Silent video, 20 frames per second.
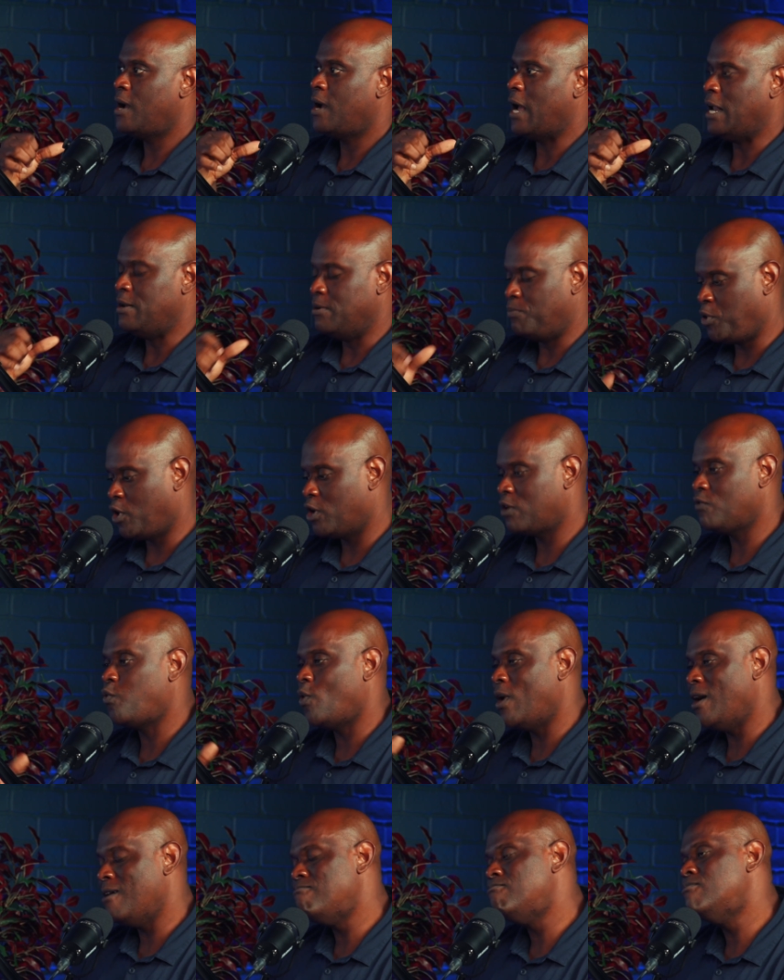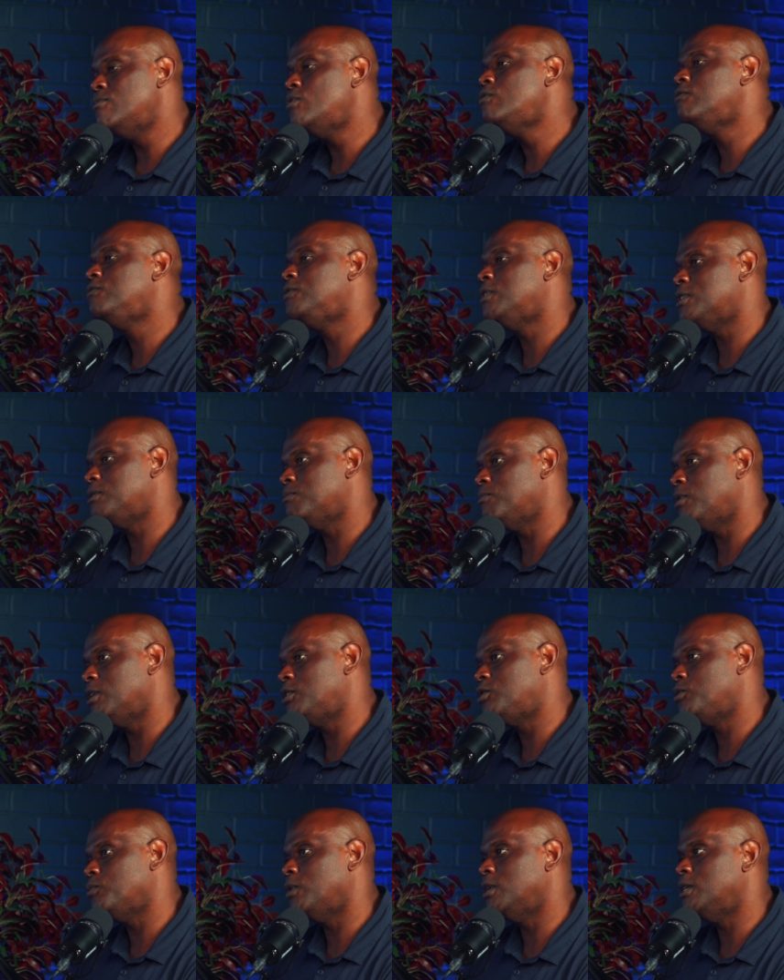and part of why I moved as
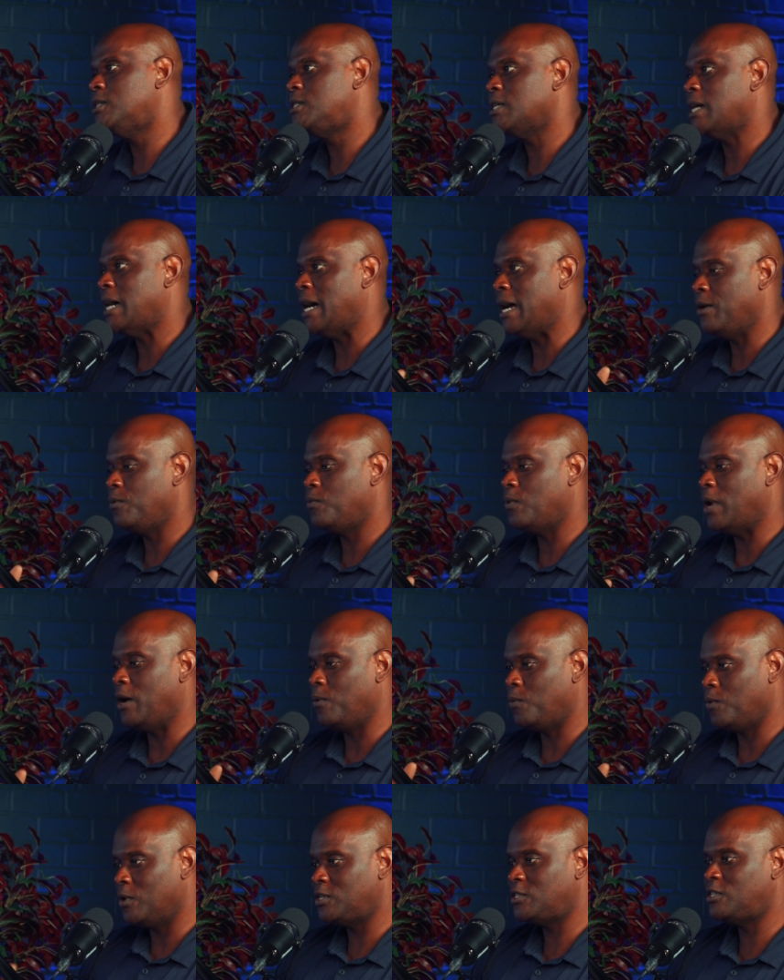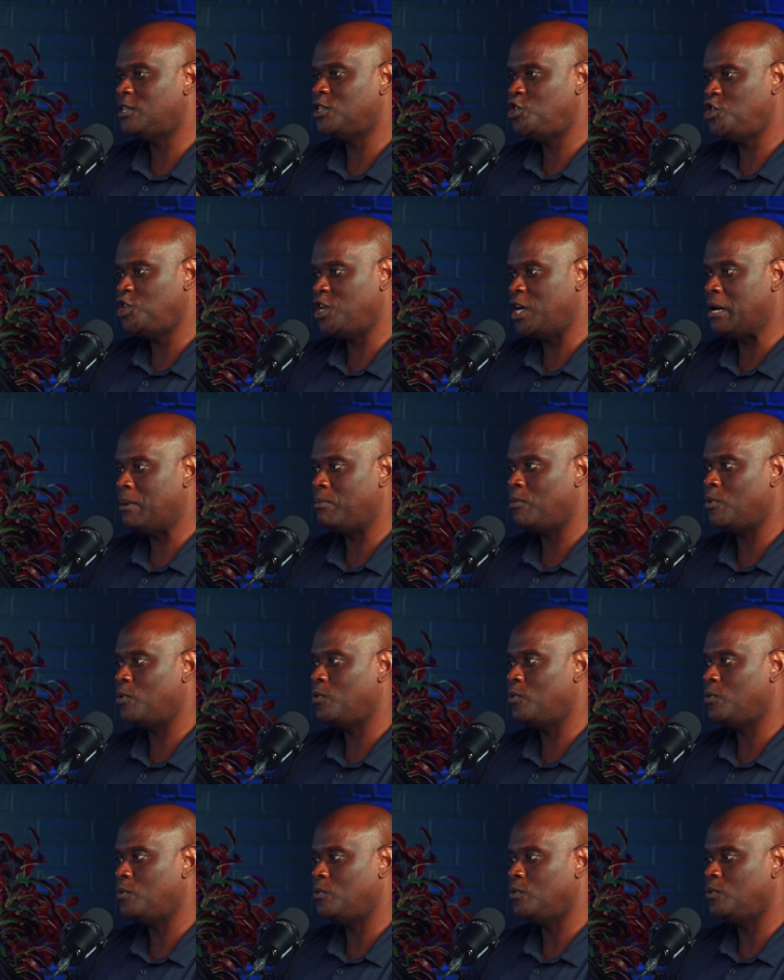much was I, I was the GM
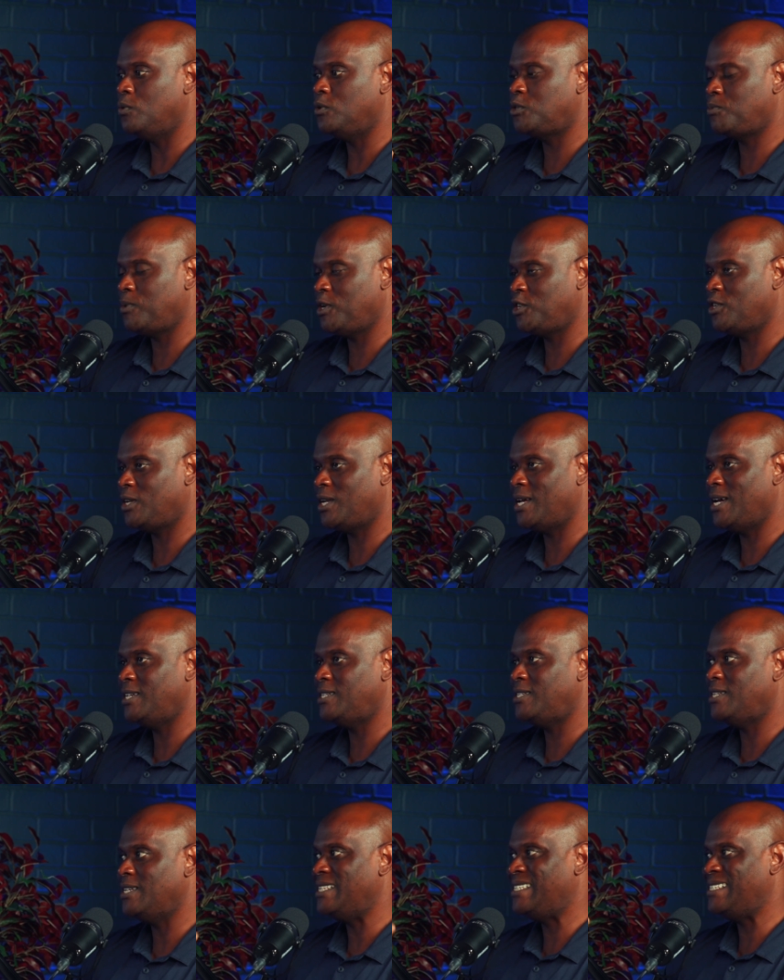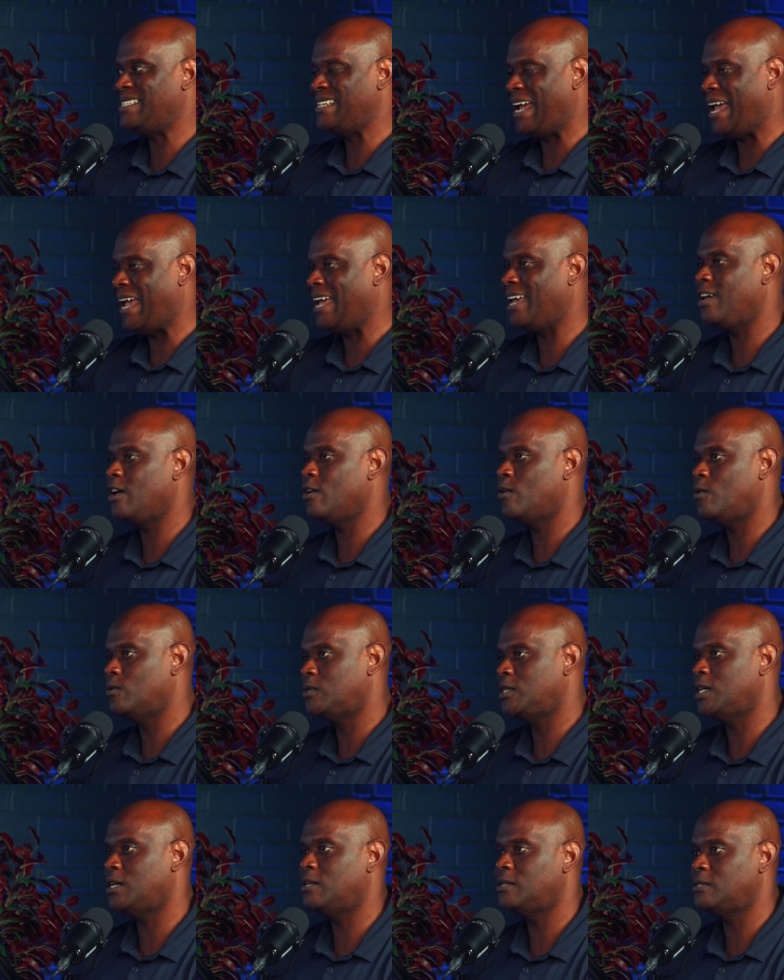who specialized in taking
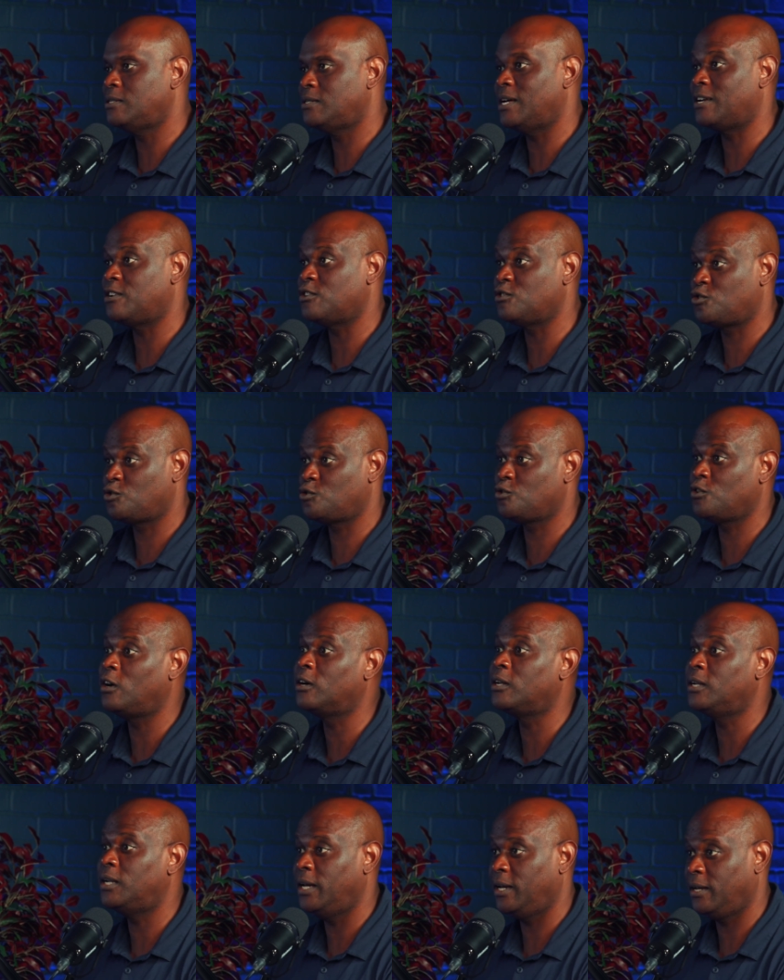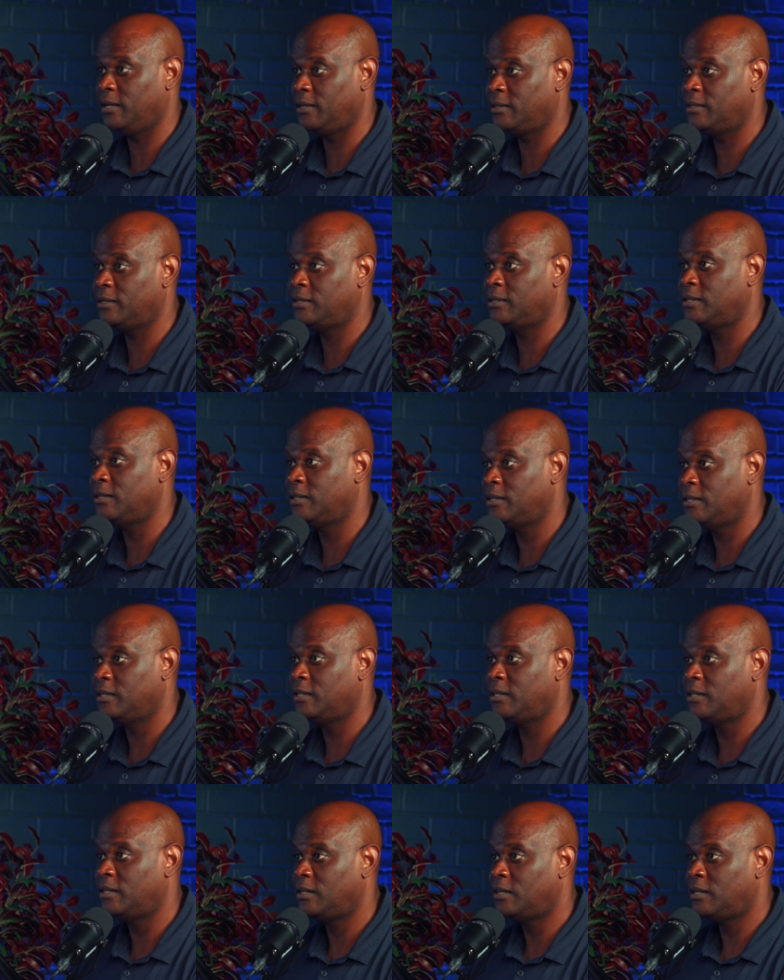hotels that are struggling
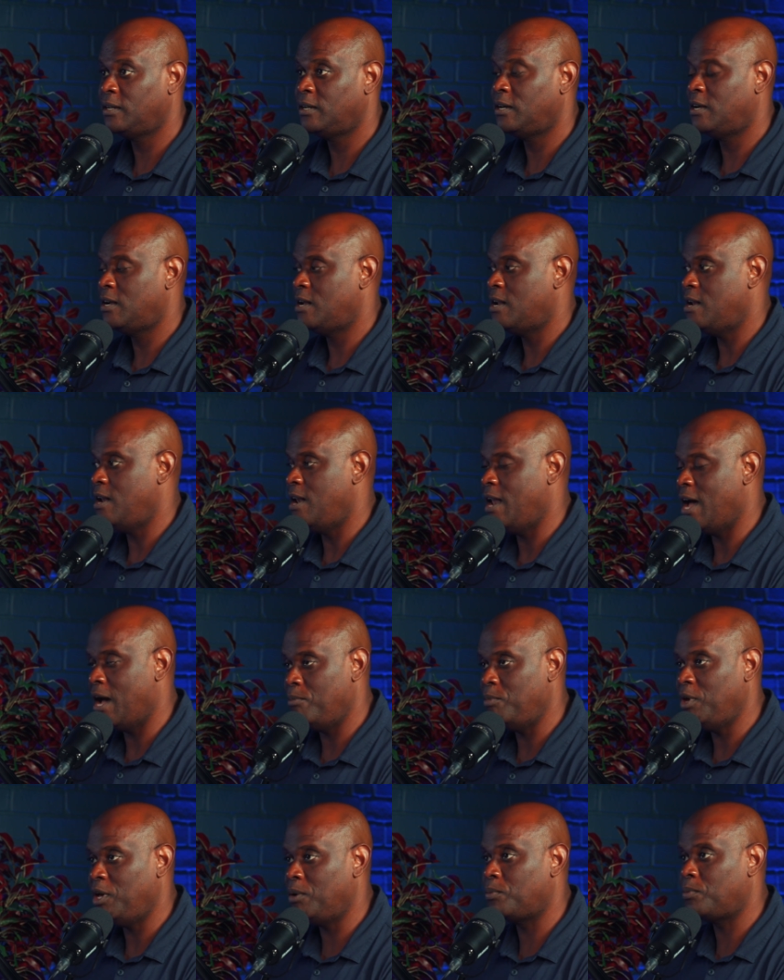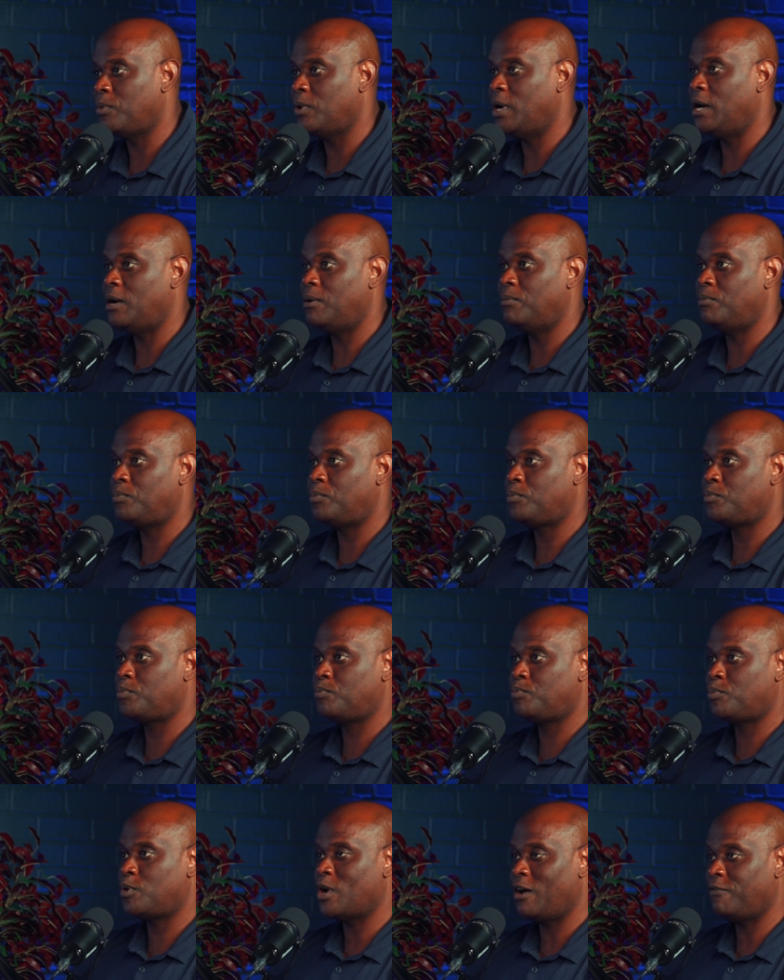not being um,
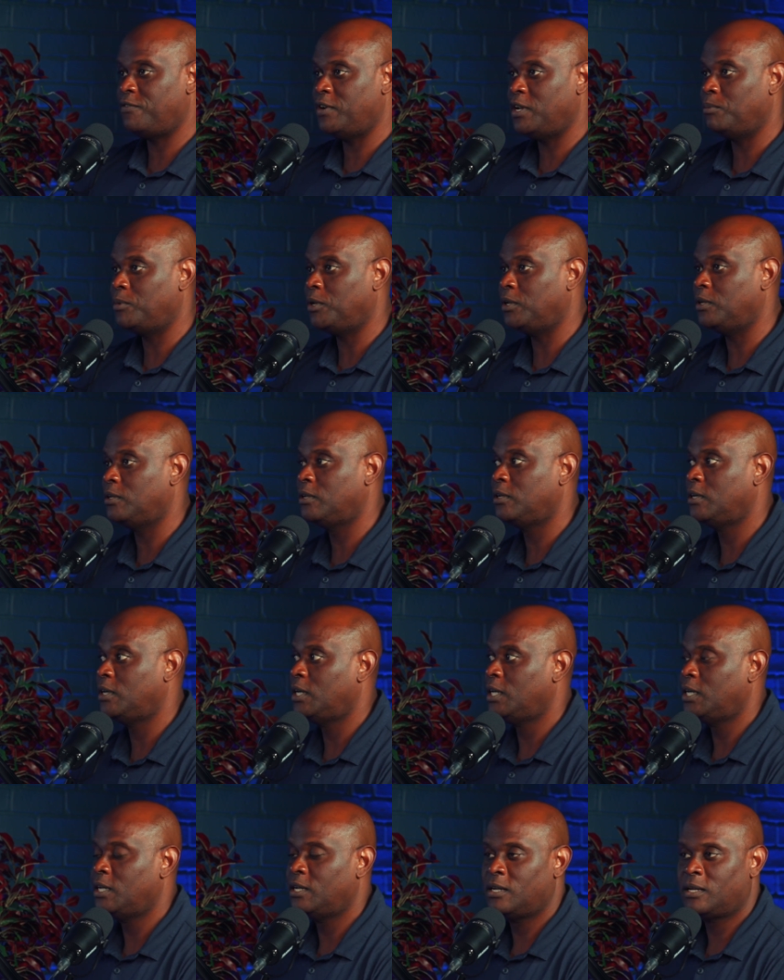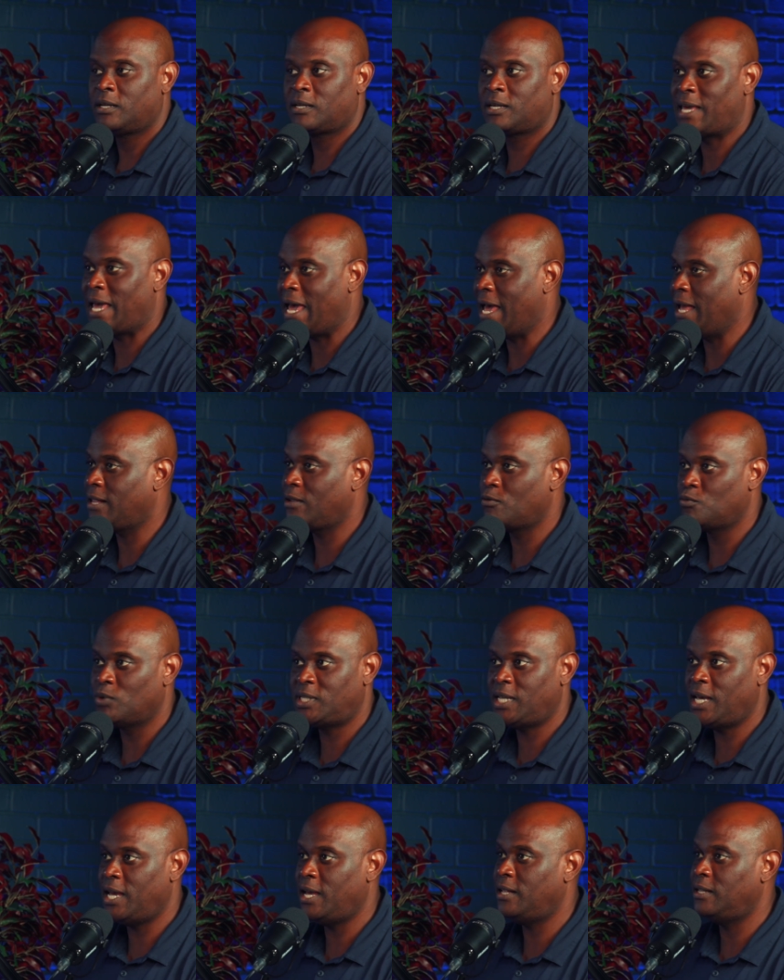profitable can
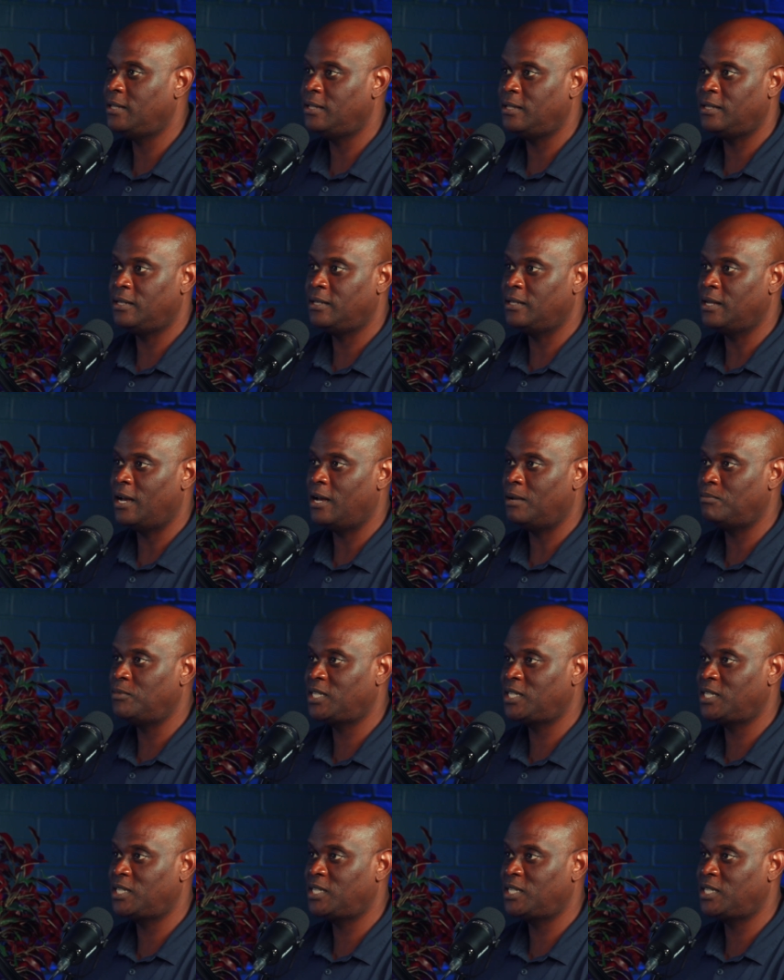retain um,